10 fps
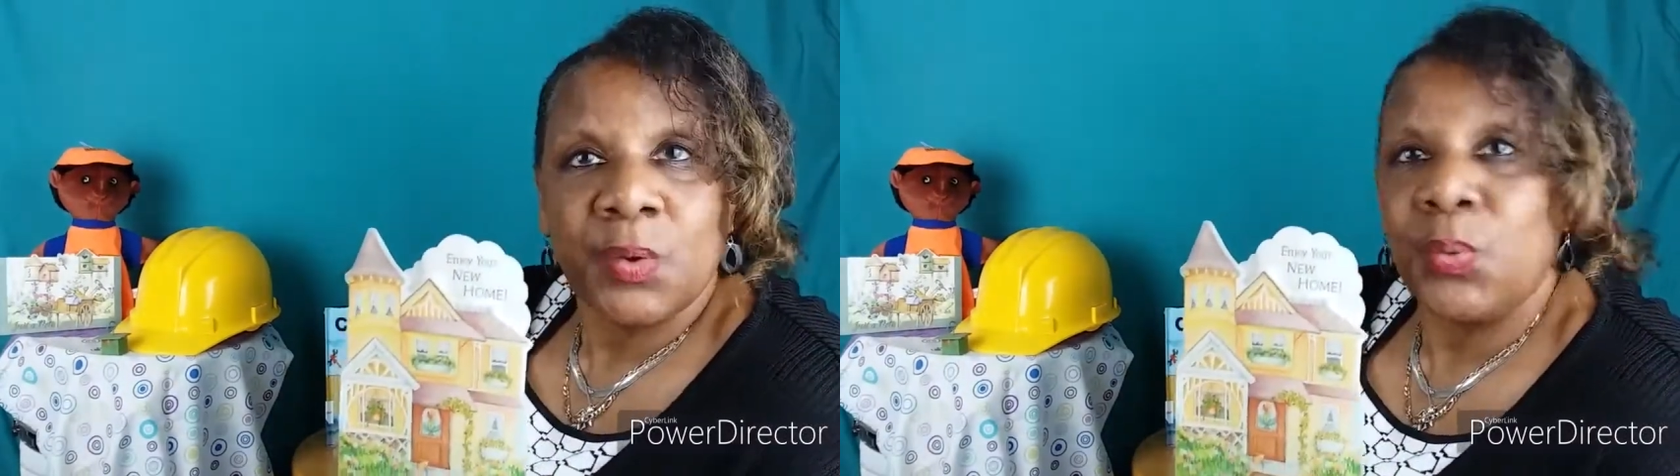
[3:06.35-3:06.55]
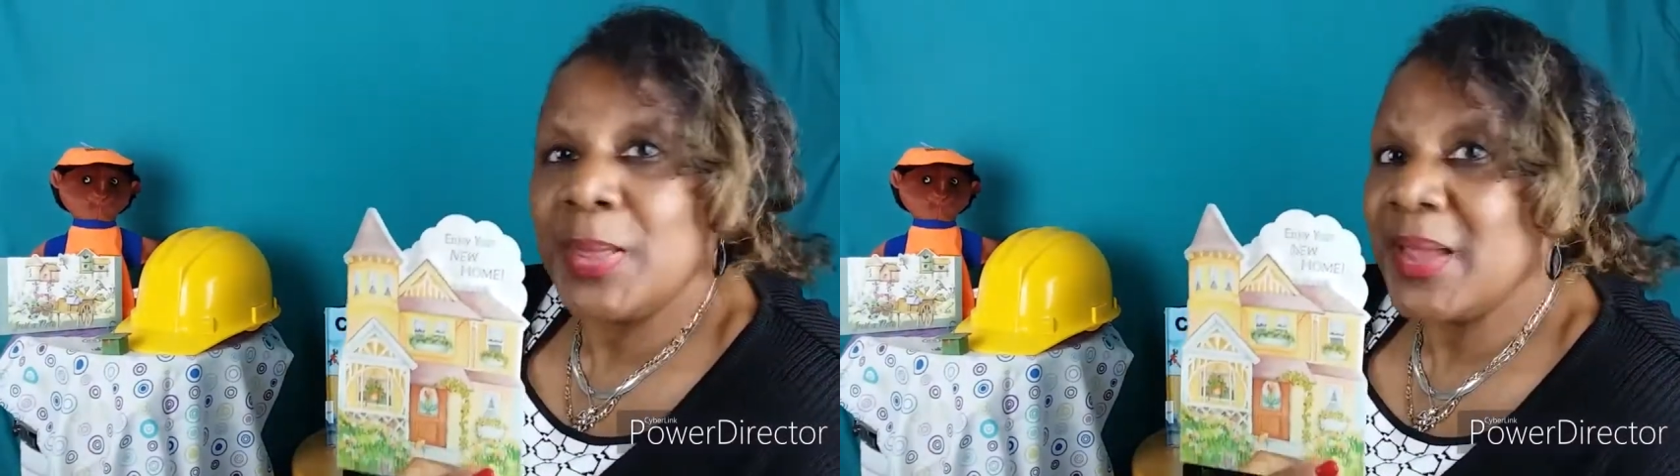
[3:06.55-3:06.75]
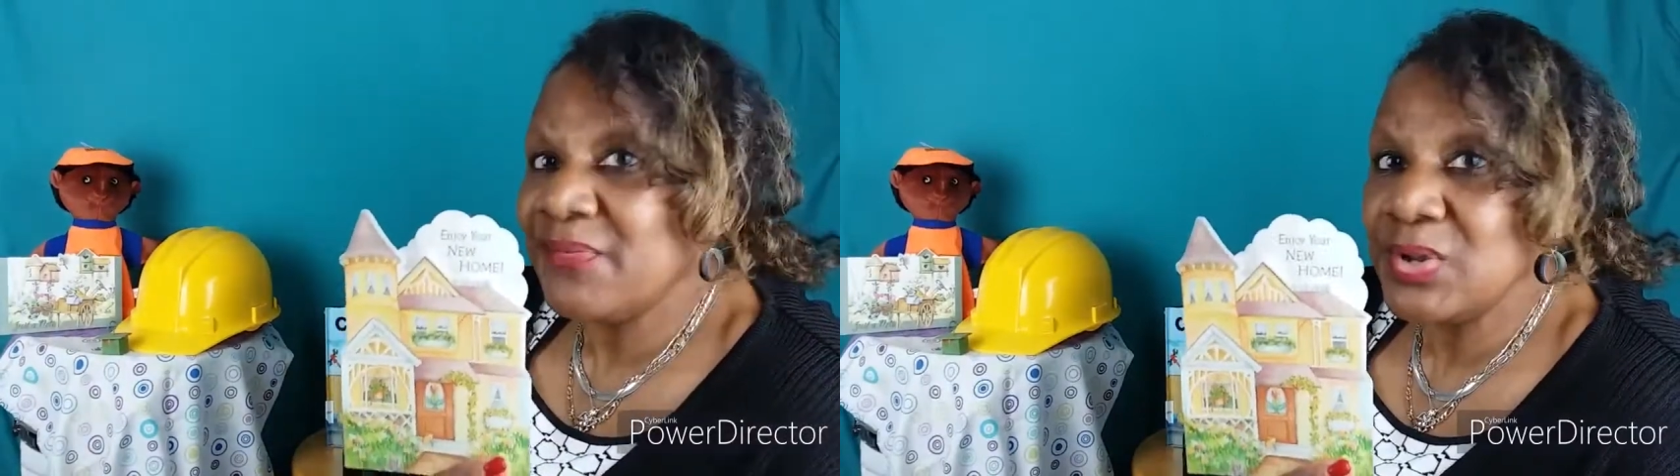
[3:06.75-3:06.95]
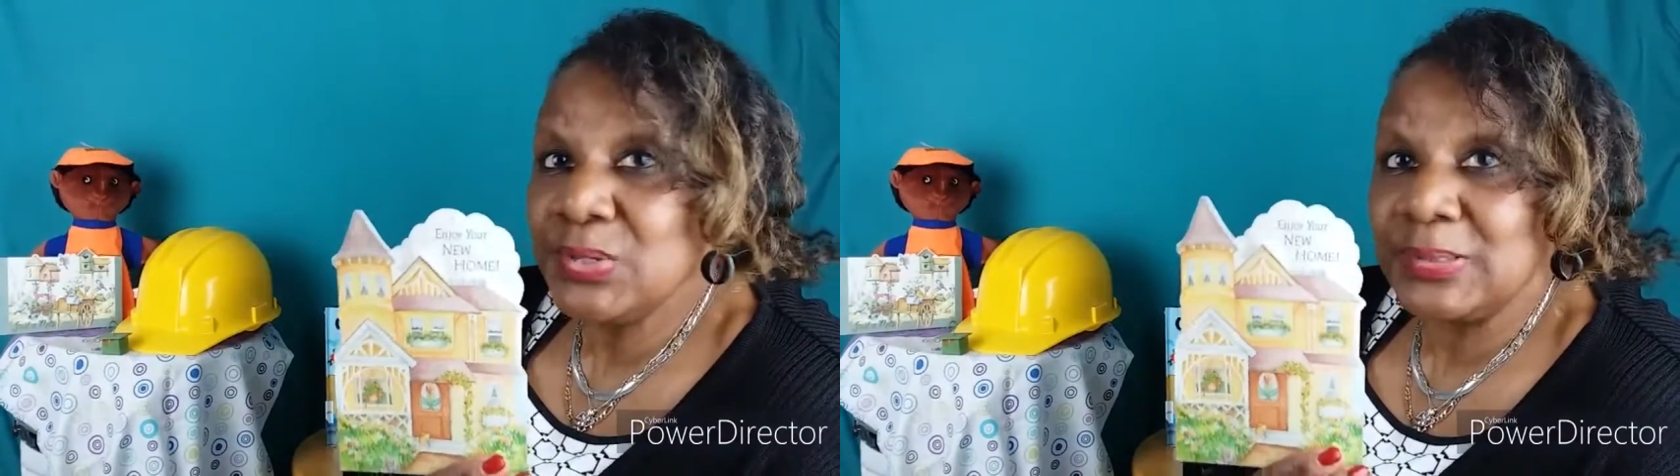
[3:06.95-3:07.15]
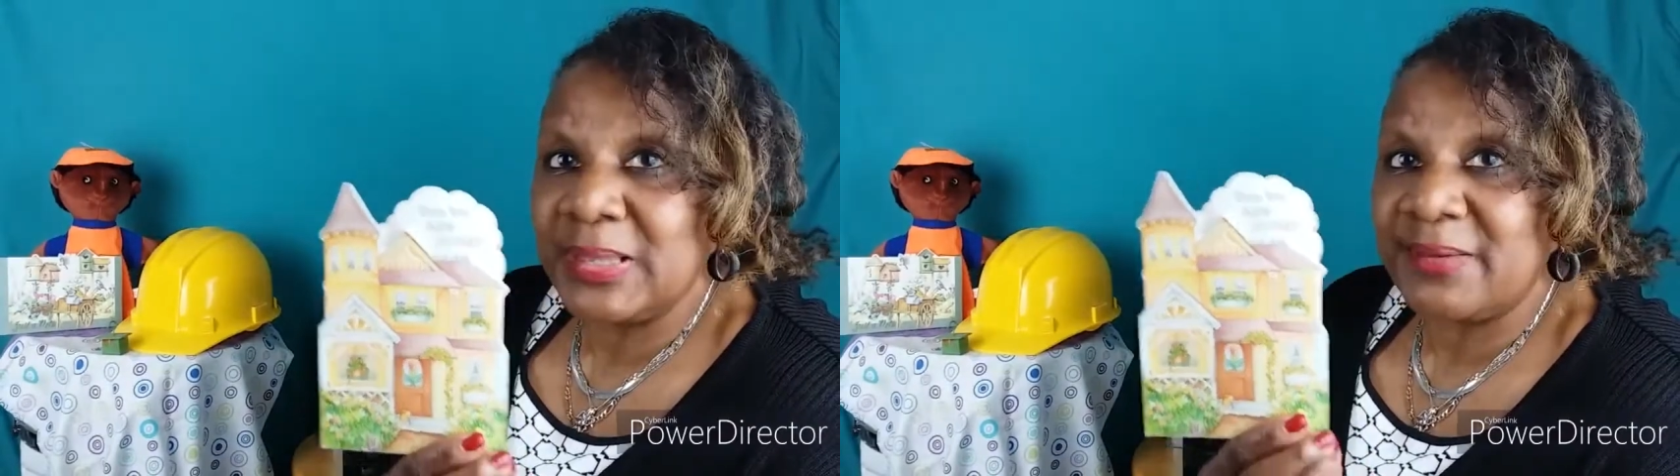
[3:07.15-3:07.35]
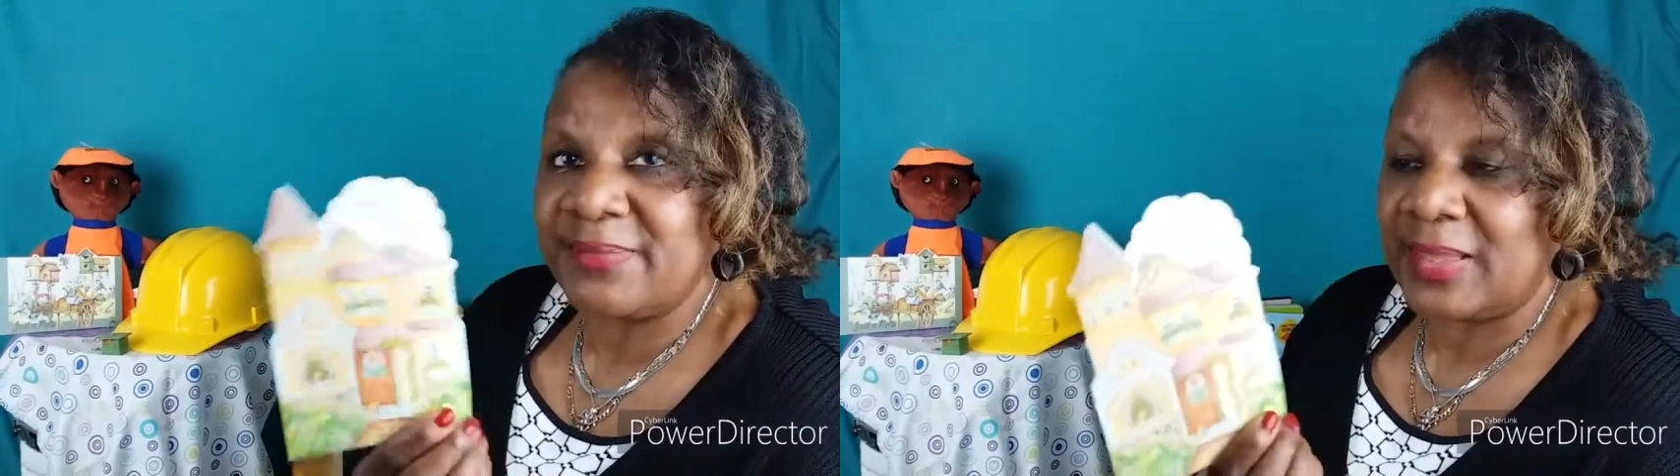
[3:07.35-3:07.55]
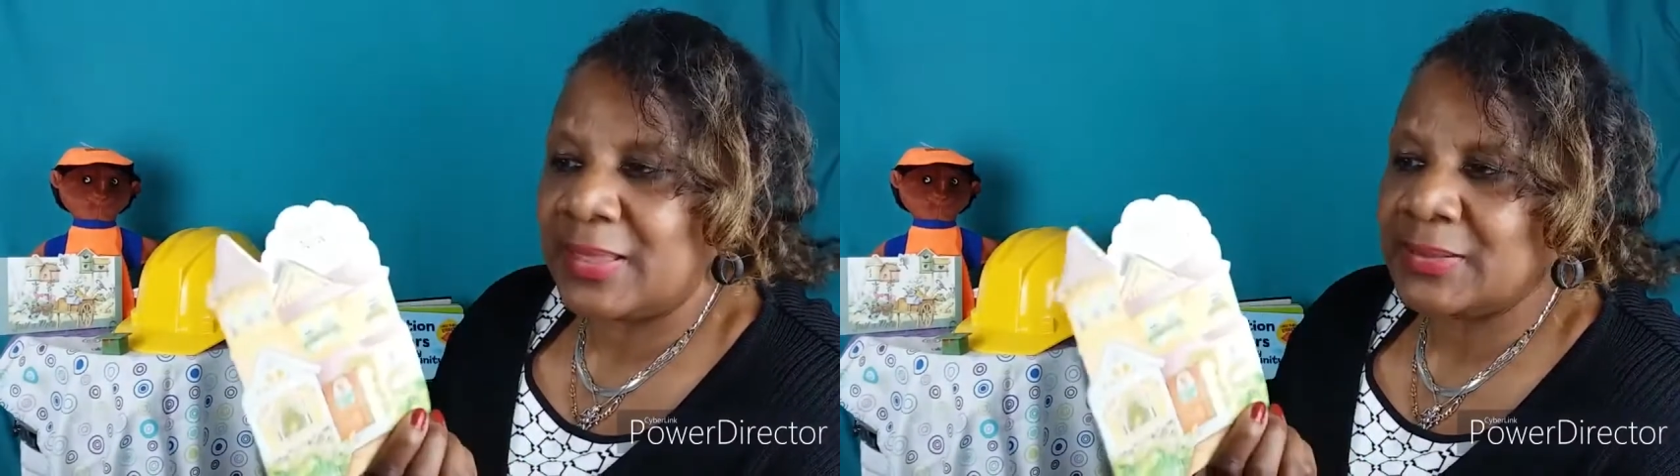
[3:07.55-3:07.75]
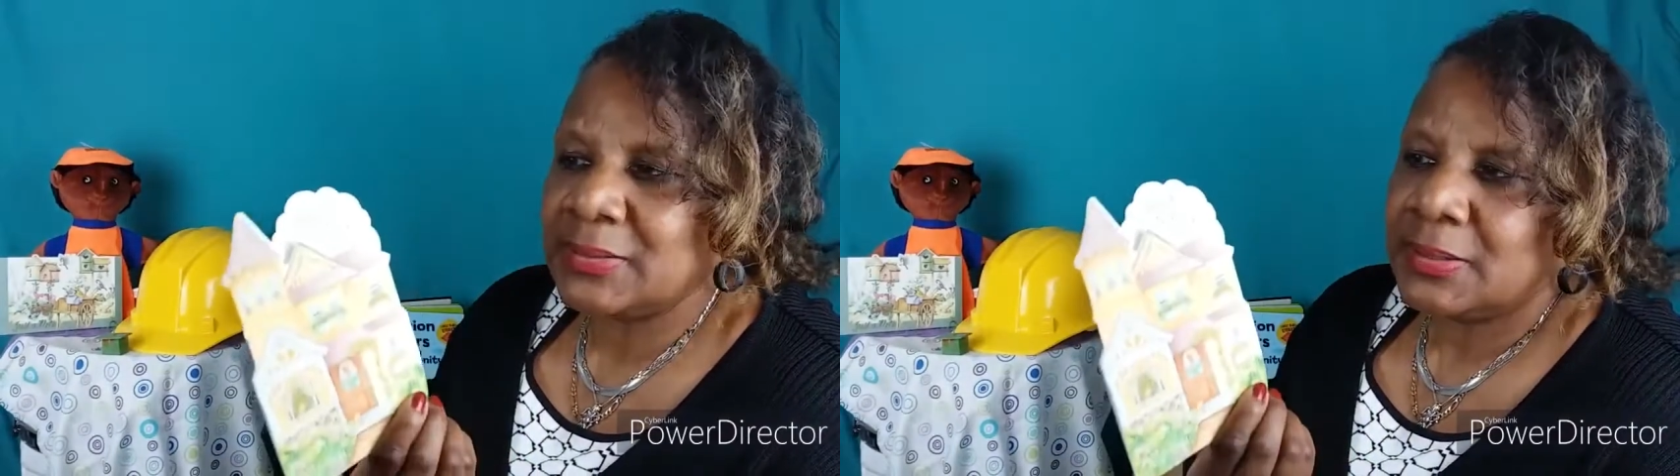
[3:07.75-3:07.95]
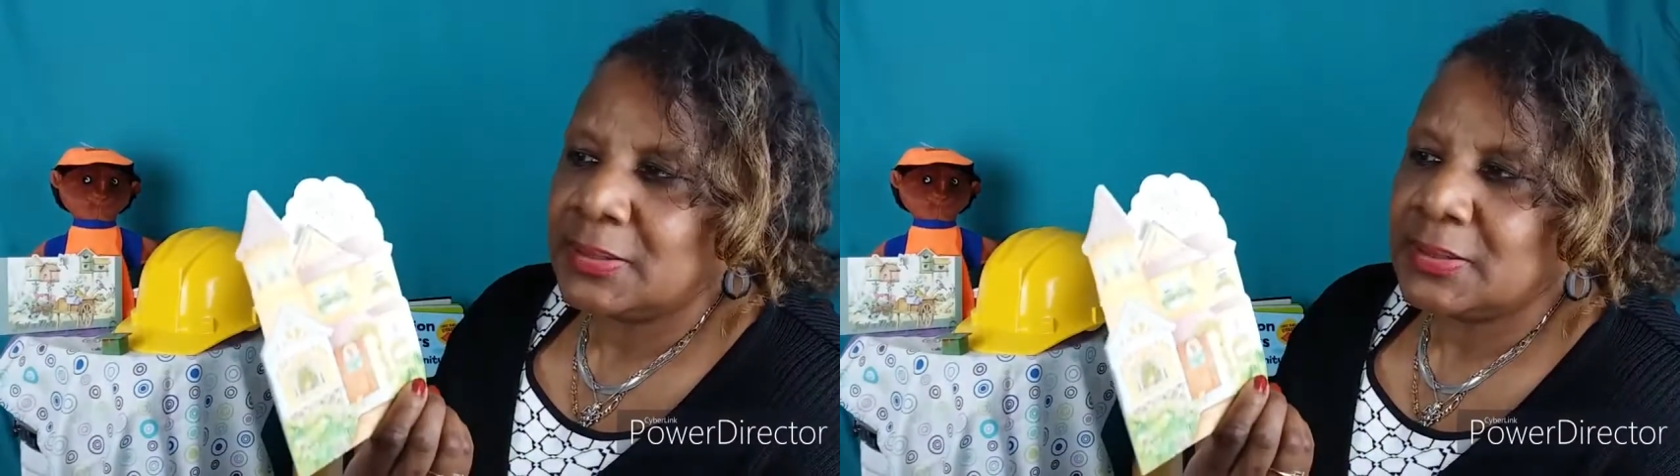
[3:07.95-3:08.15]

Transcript: Whatever you live in,